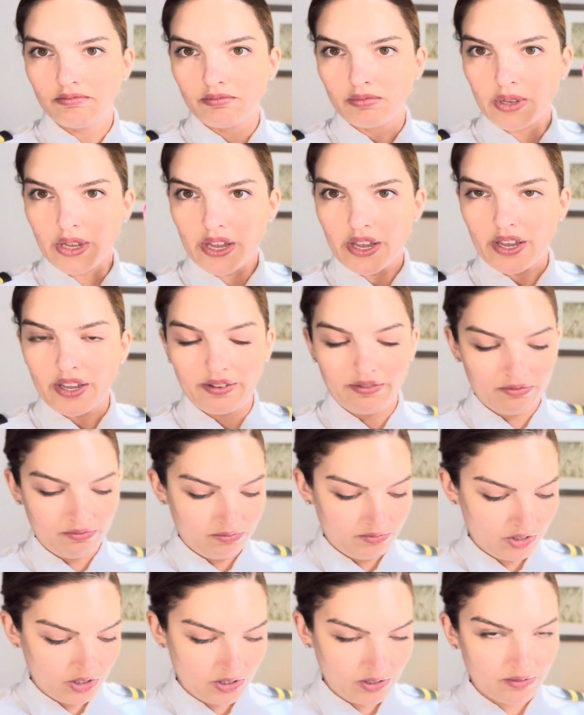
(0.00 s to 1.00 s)
Okay?
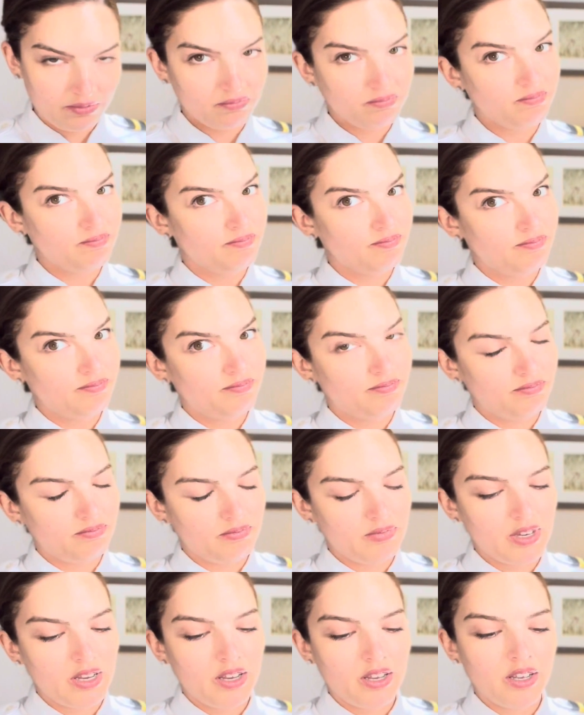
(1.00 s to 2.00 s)
Just
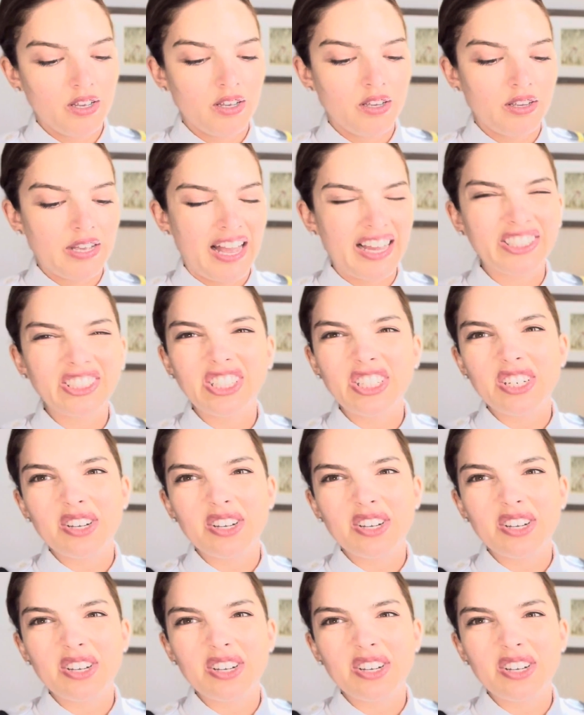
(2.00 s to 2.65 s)
actually